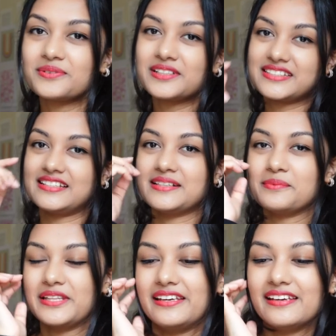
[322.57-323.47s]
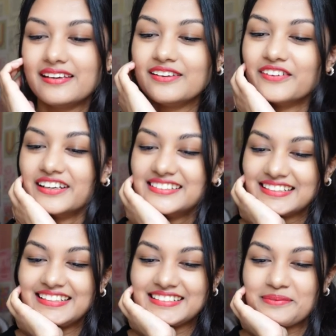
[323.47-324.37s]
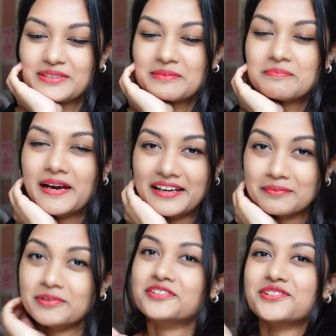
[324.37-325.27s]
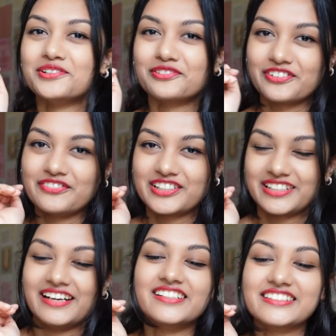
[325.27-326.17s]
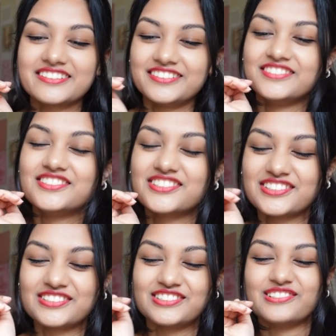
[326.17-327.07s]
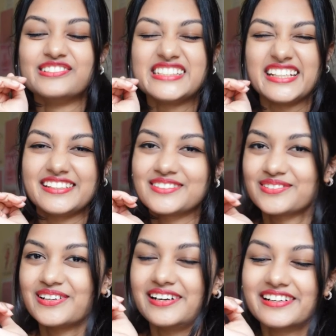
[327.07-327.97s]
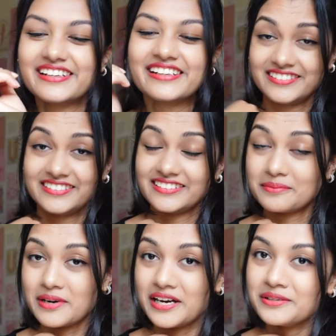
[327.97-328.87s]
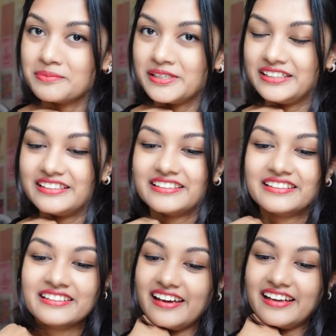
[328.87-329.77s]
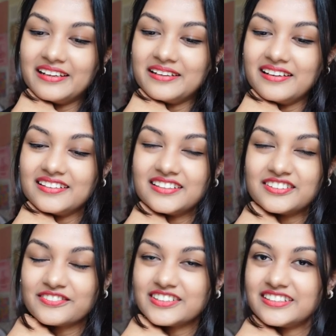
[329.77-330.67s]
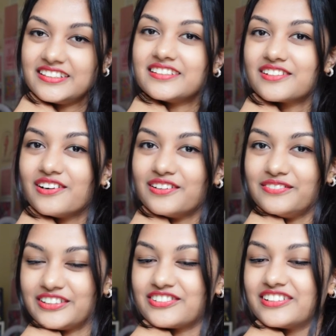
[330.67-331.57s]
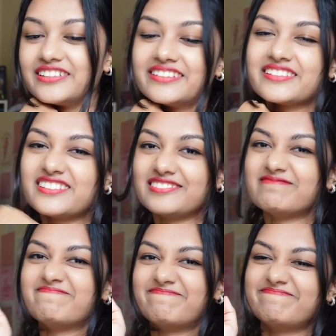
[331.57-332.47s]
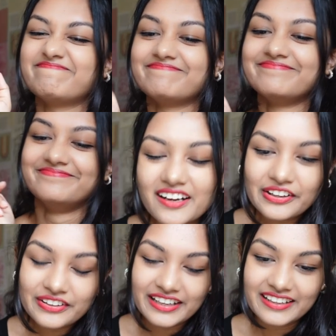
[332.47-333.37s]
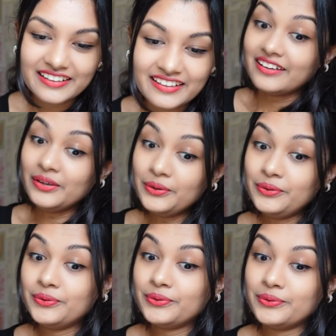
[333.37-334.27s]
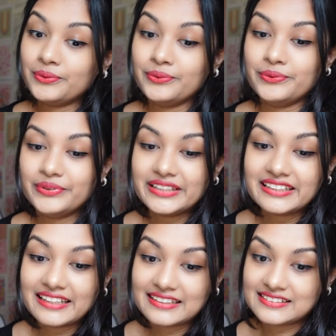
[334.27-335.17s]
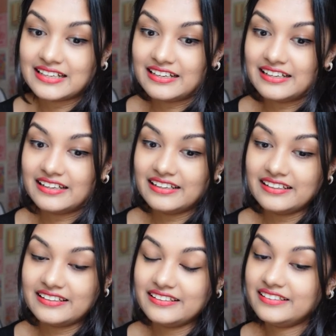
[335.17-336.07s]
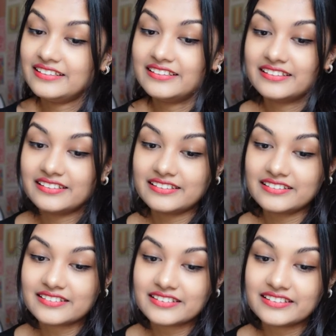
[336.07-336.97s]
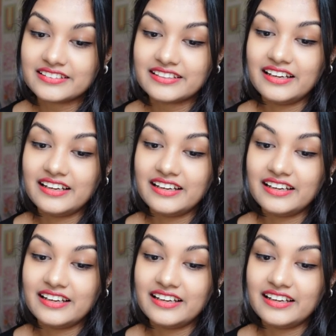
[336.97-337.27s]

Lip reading: want to say something. If I say something bad about your favorite characters, just don't take it to heart. These are my opinion, and at the end of the day, they're all fictional, so okay. The next guy, none other than